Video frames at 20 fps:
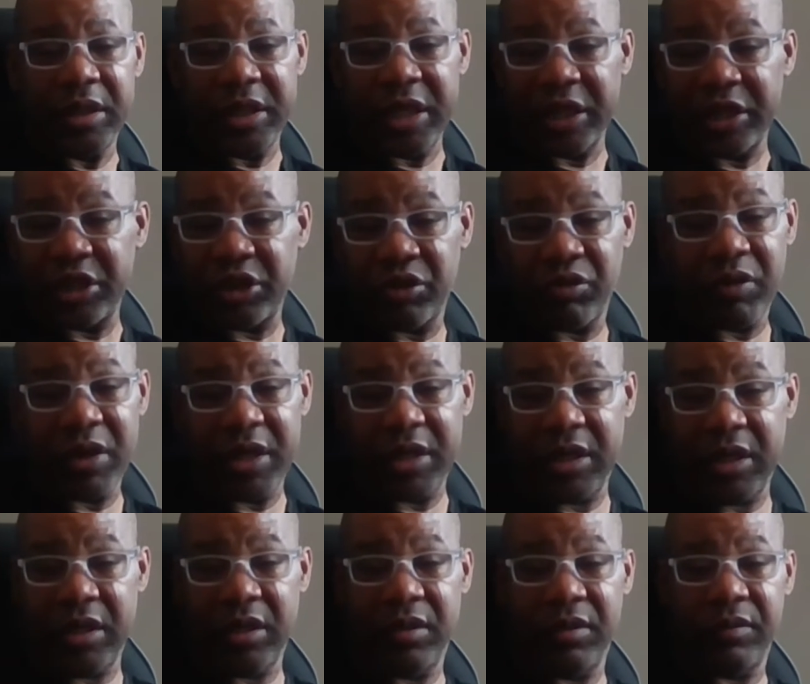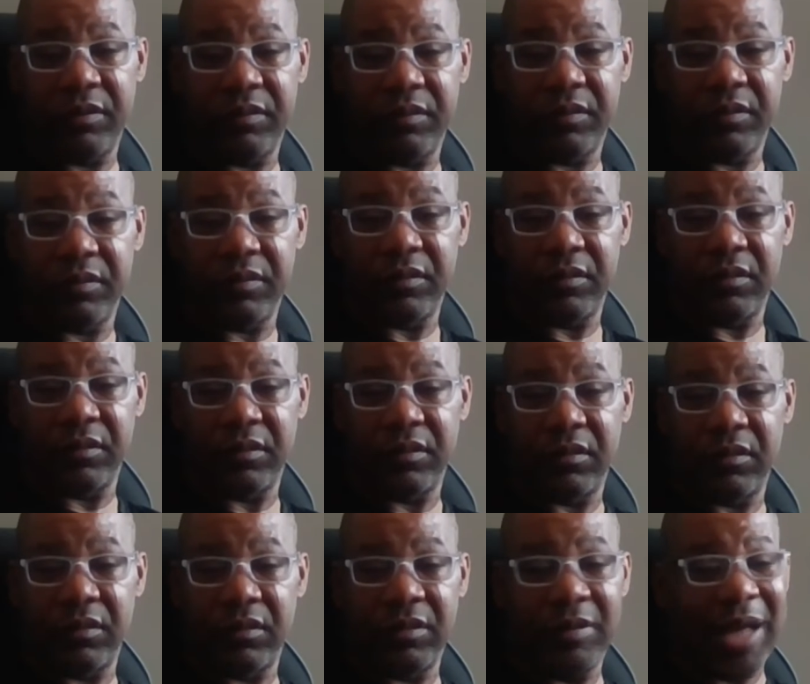just treating it.
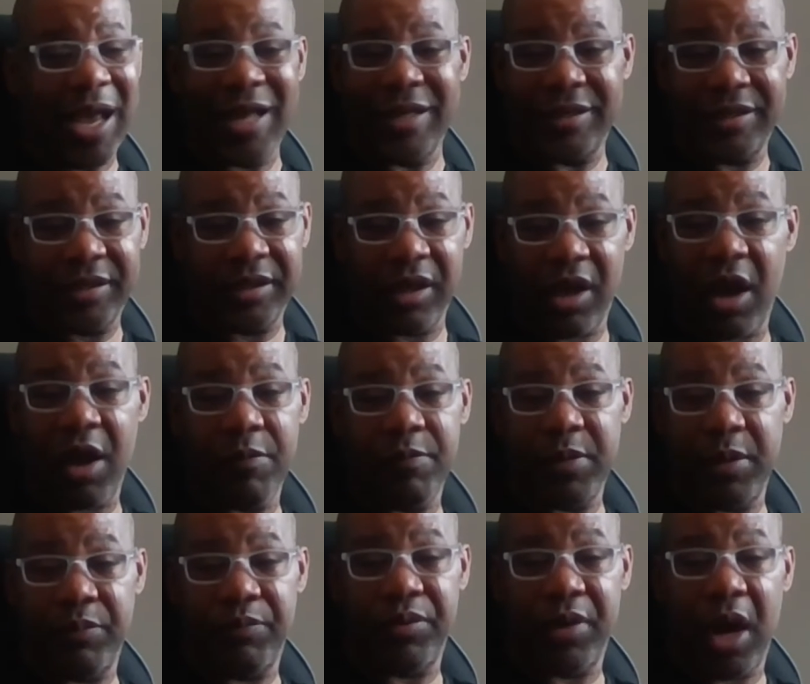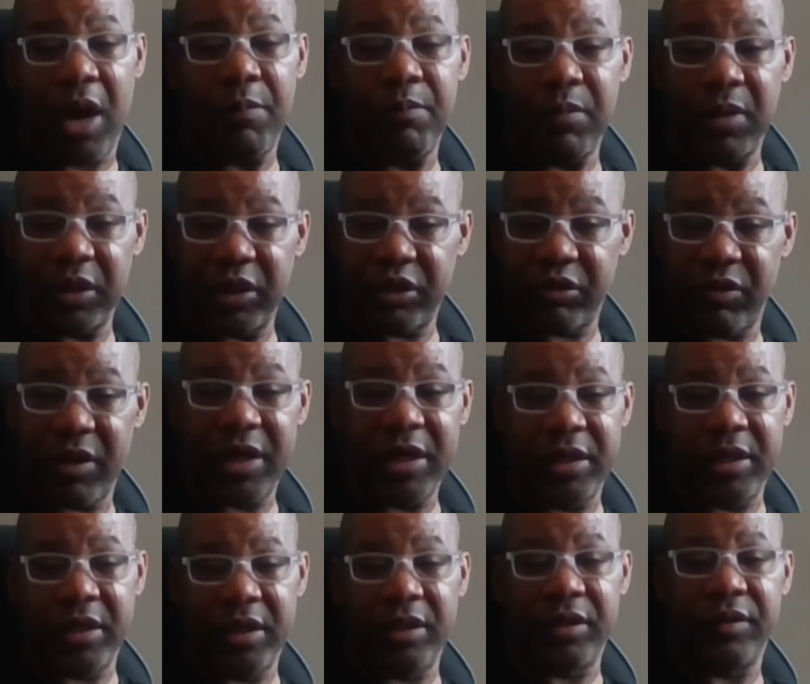Not solving the problem, but
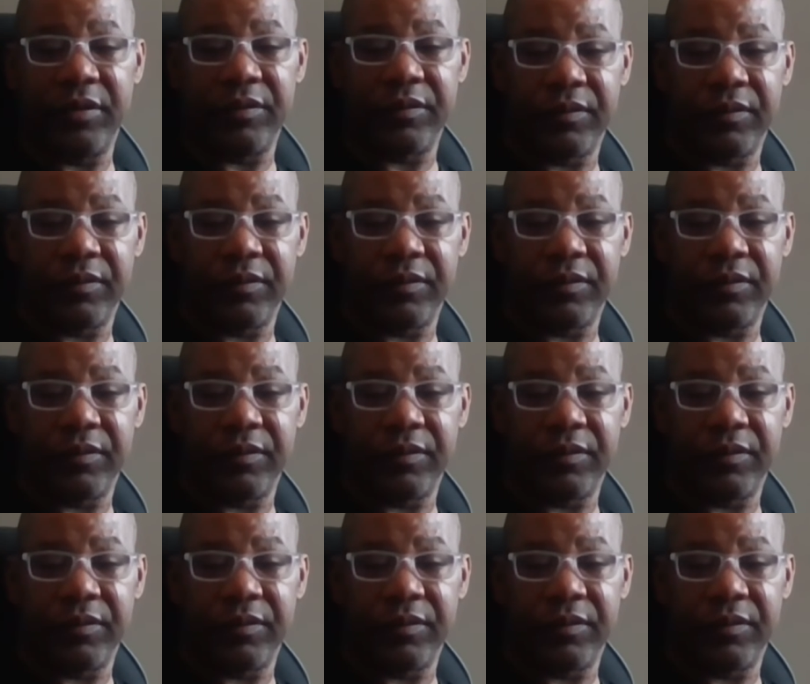treating it.